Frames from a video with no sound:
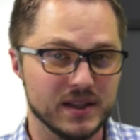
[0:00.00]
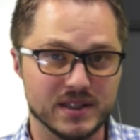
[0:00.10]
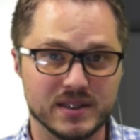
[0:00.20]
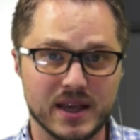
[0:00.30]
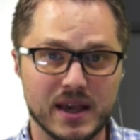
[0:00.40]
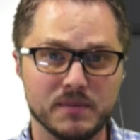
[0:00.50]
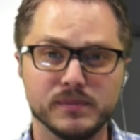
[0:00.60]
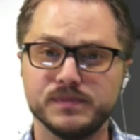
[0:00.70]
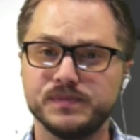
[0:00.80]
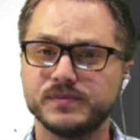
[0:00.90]
the same
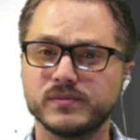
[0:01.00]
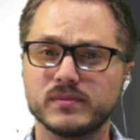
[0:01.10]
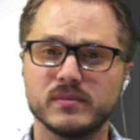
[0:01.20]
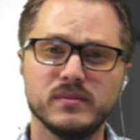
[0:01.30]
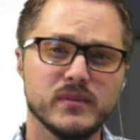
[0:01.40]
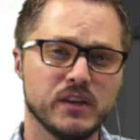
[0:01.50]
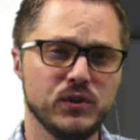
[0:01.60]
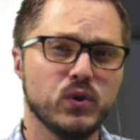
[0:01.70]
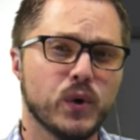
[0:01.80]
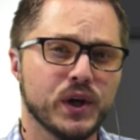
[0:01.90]
If
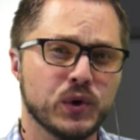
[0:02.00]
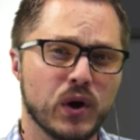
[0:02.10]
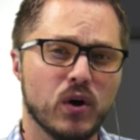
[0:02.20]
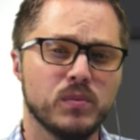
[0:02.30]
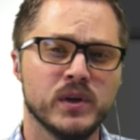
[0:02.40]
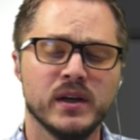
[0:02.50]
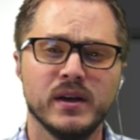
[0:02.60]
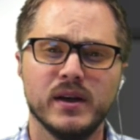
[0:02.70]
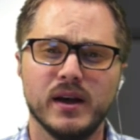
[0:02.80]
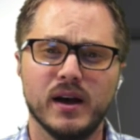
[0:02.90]
you quit Chrome
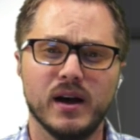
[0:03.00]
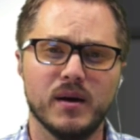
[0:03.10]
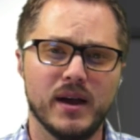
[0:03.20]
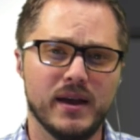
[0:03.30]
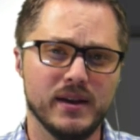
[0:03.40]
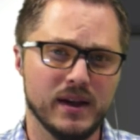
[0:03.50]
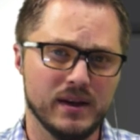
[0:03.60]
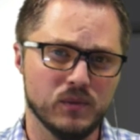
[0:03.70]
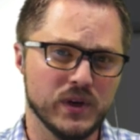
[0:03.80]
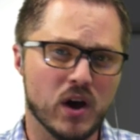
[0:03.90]

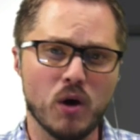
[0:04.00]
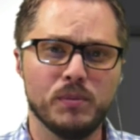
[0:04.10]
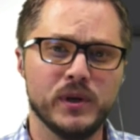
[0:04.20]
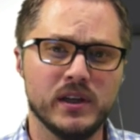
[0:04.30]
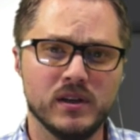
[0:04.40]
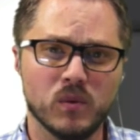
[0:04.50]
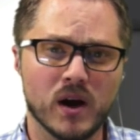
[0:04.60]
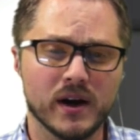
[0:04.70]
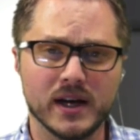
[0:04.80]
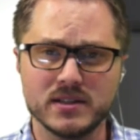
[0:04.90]
and reopen
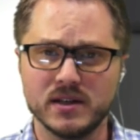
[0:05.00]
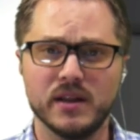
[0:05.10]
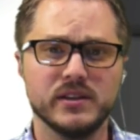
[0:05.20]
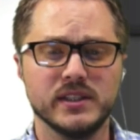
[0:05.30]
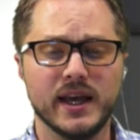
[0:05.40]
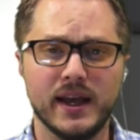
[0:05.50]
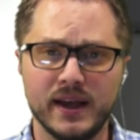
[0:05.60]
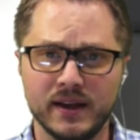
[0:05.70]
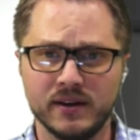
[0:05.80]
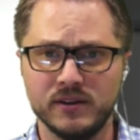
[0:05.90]
Wirecast another
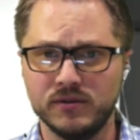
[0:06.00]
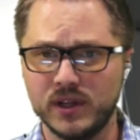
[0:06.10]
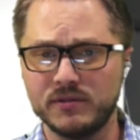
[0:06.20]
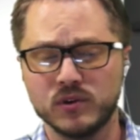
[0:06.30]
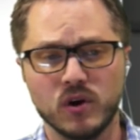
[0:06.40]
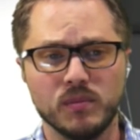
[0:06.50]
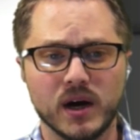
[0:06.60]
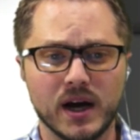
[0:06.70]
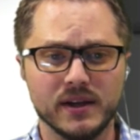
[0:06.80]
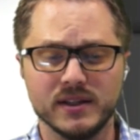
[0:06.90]
day and you've left Chrome
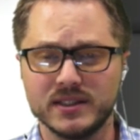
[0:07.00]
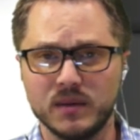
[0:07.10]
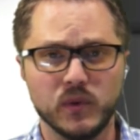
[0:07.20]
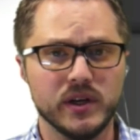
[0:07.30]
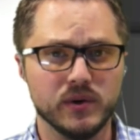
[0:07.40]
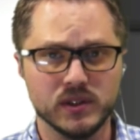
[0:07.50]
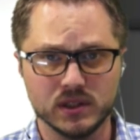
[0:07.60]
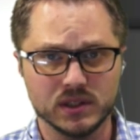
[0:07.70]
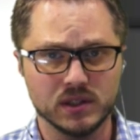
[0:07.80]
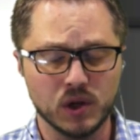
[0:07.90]
behind and the same window isn't
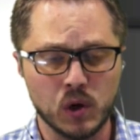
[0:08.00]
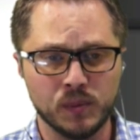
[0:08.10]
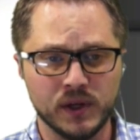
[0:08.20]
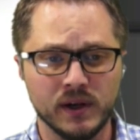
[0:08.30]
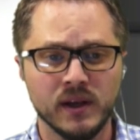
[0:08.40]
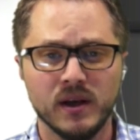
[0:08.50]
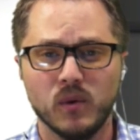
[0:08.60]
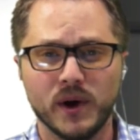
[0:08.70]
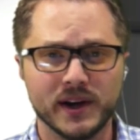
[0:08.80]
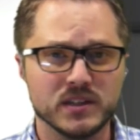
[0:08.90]
still open,
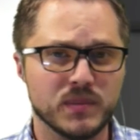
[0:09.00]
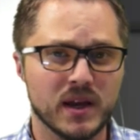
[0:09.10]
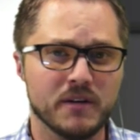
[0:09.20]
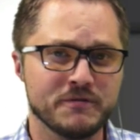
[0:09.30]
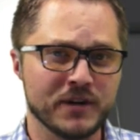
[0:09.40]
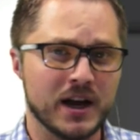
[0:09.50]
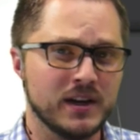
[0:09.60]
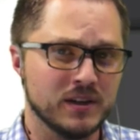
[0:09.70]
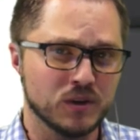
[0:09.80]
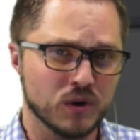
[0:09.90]
Wirecast may not
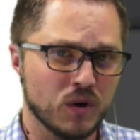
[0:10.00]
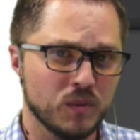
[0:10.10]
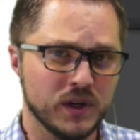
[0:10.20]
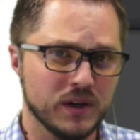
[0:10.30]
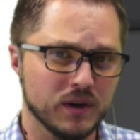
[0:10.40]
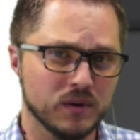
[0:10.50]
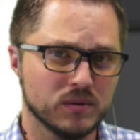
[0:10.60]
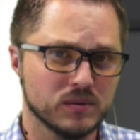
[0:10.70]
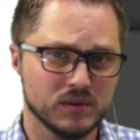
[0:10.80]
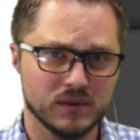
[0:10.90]
find the Chrome window
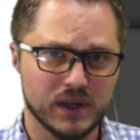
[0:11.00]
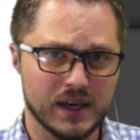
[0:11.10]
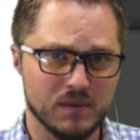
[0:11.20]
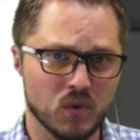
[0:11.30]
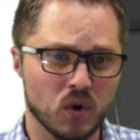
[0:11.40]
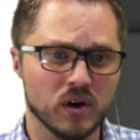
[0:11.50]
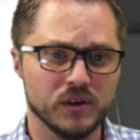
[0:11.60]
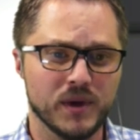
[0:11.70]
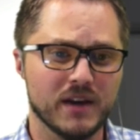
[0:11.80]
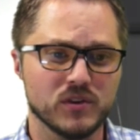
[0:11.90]
anymore. You
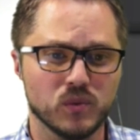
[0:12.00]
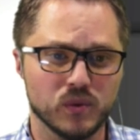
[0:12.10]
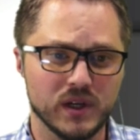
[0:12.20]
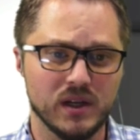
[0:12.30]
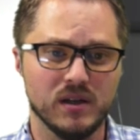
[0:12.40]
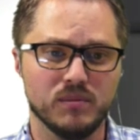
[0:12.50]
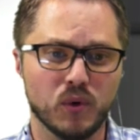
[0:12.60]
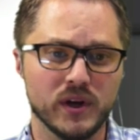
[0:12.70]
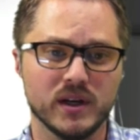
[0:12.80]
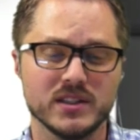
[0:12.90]
may have to
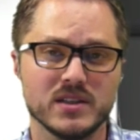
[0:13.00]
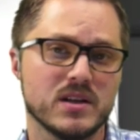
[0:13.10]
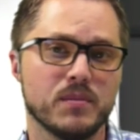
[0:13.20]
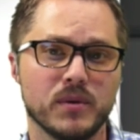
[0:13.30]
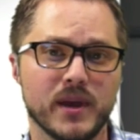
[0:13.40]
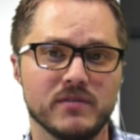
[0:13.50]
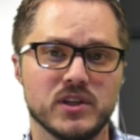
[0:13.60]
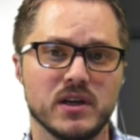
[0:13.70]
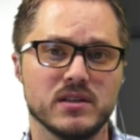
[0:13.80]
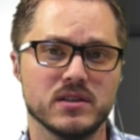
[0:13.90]
repoint it because this number may have
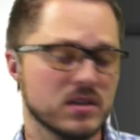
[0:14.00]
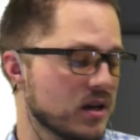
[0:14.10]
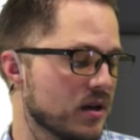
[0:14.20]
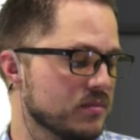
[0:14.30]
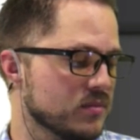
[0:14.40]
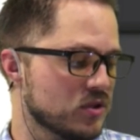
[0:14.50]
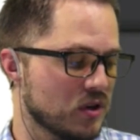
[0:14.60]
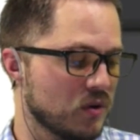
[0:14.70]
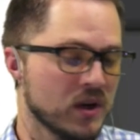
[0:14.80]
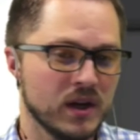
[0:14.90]
changed.
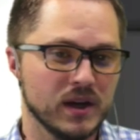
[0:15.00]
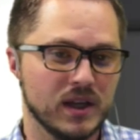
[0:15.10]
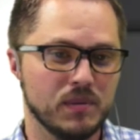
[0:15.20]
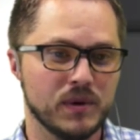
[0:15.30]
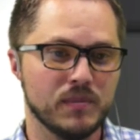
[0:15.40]
So keep in